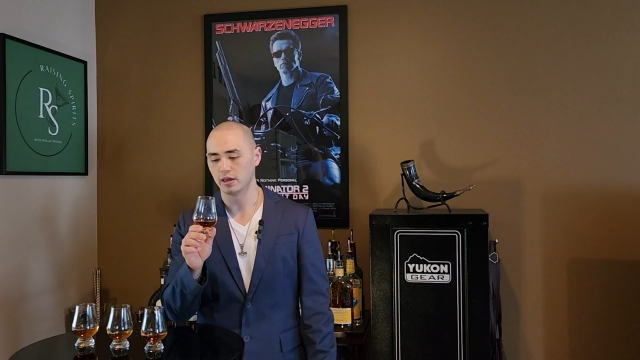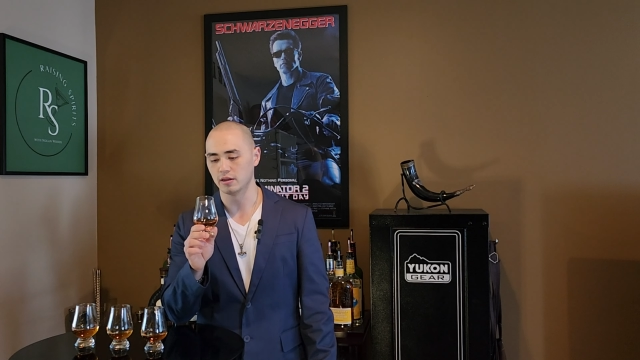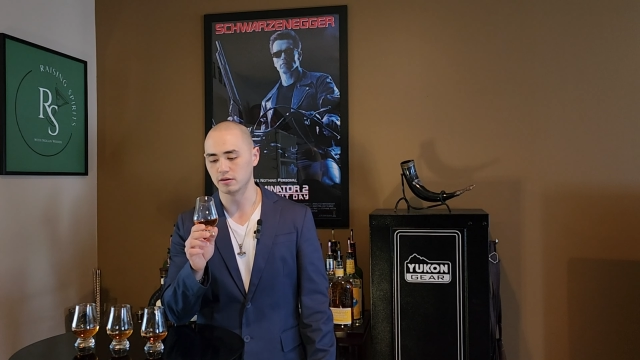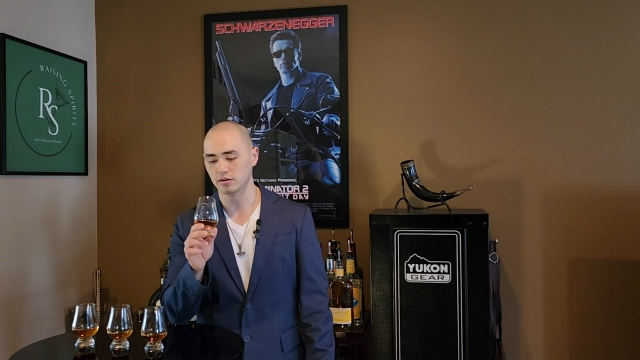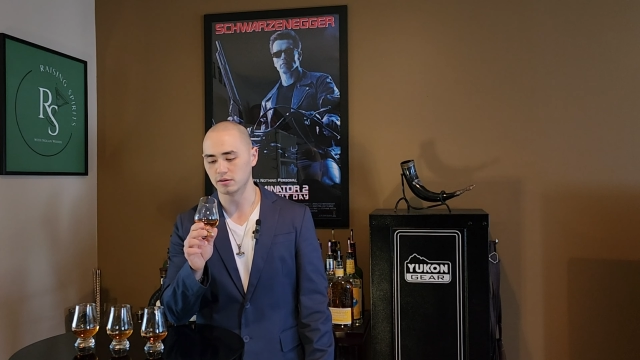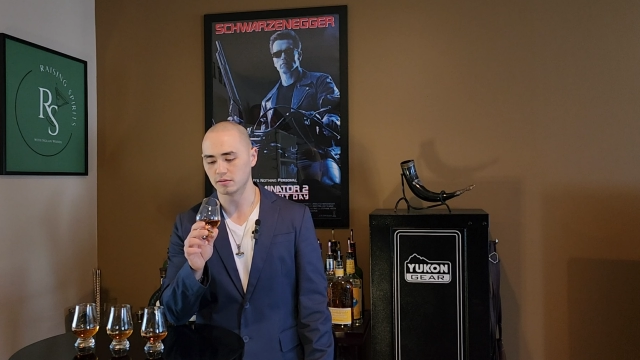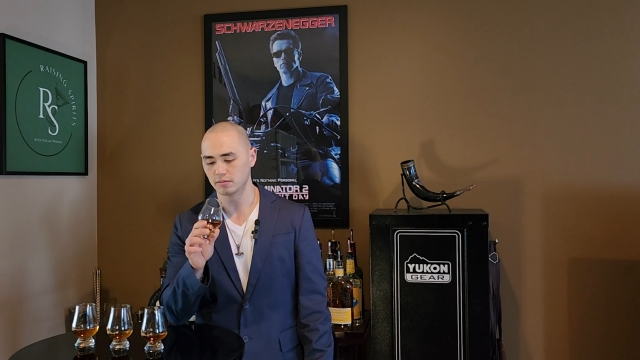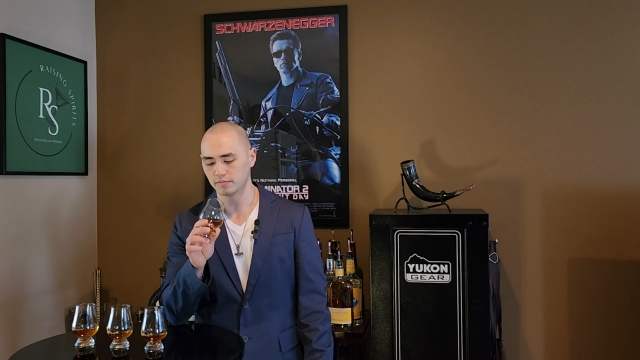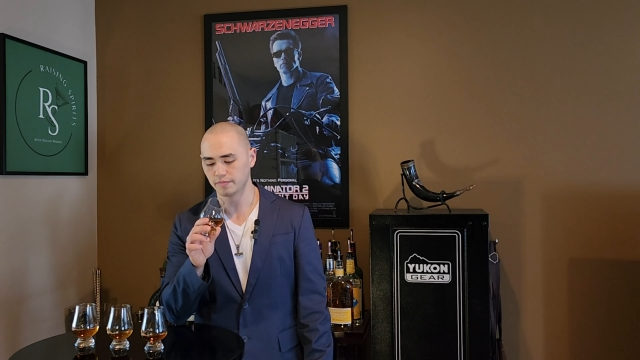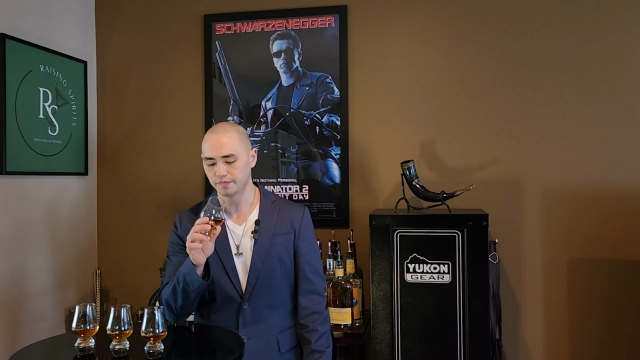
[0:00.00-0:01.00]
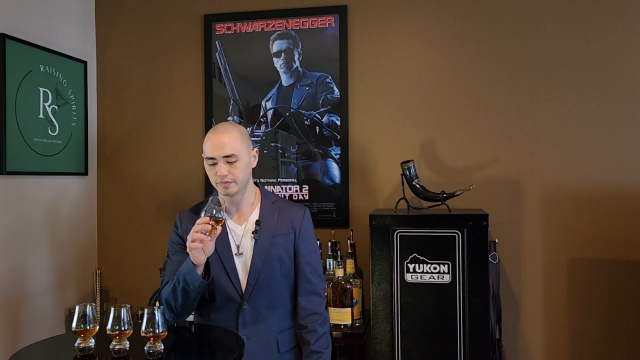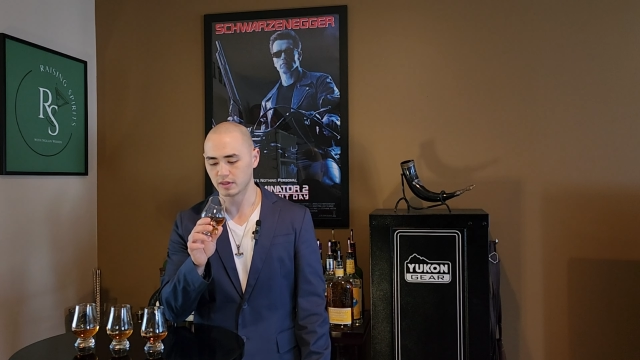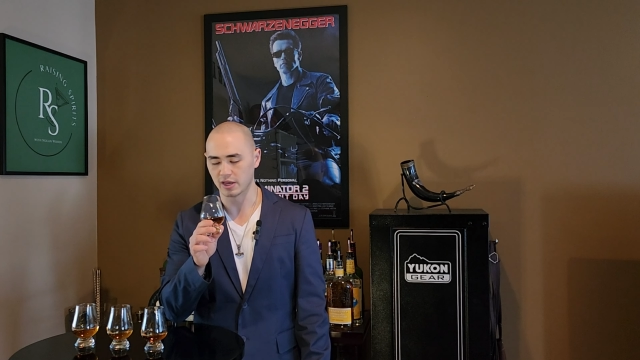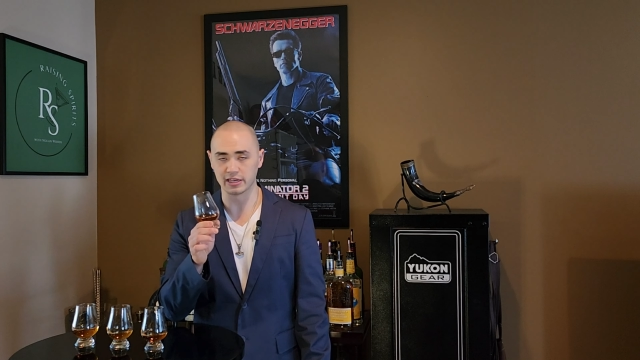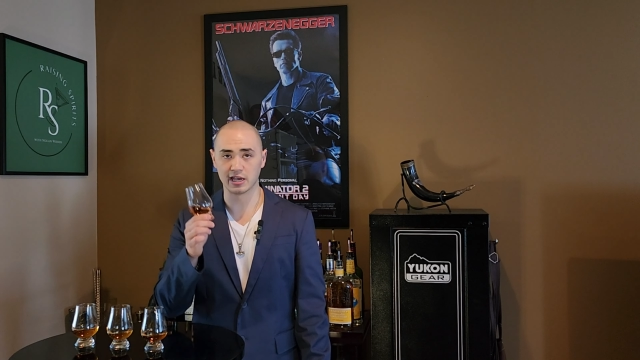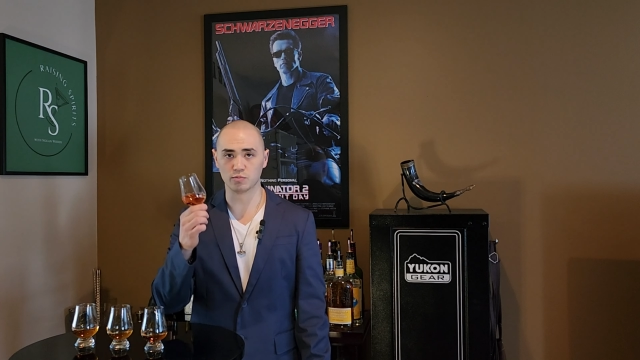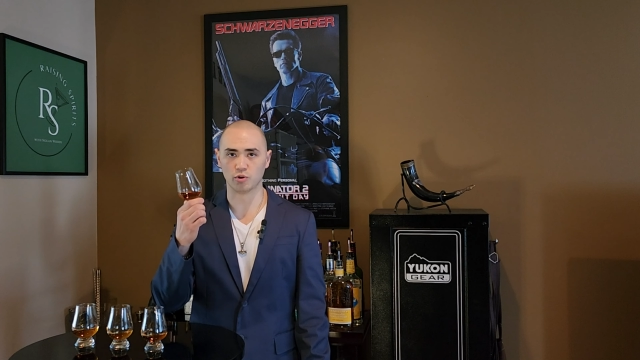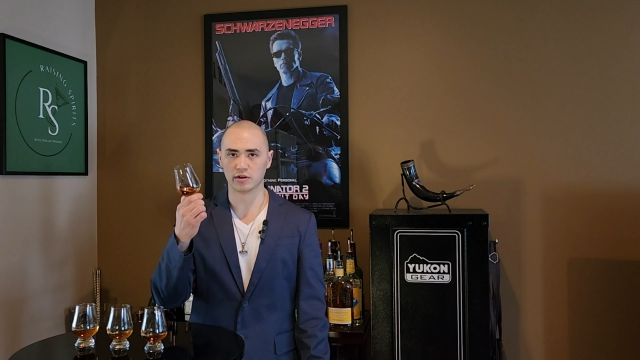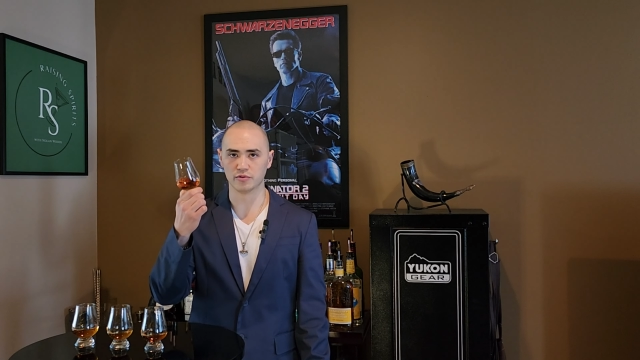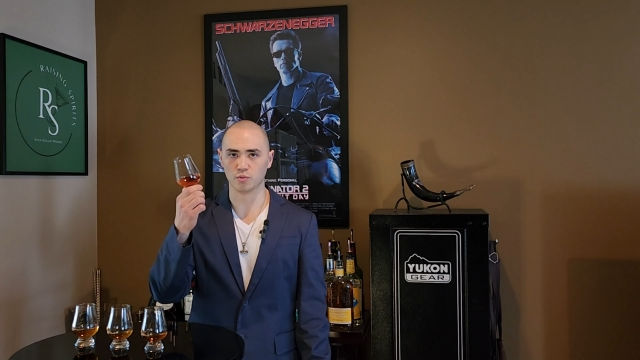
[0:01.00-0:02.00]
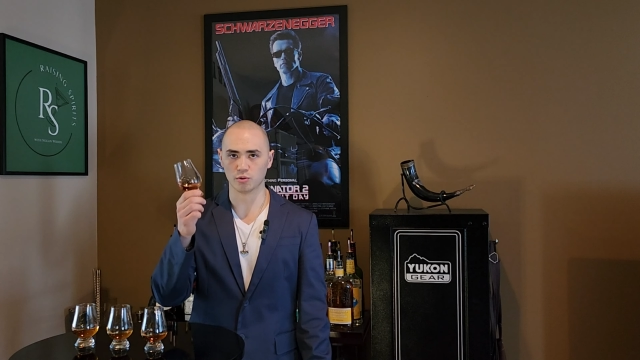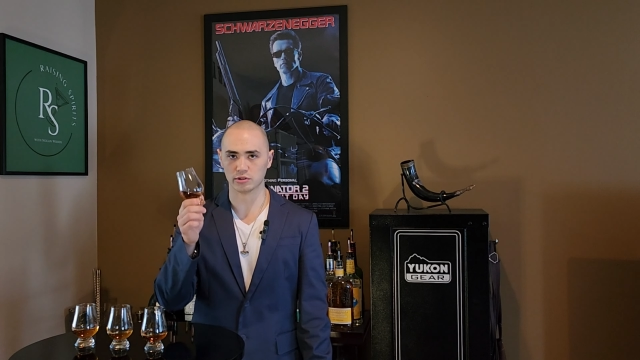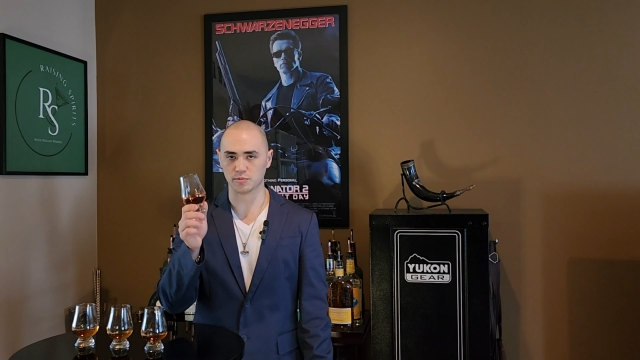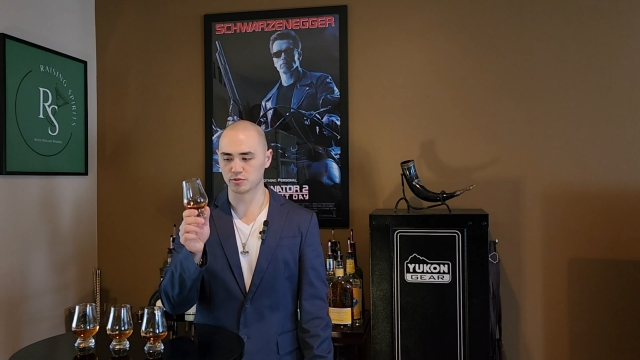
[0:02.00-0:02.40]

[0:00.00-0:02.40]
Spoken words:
And again, one of the world's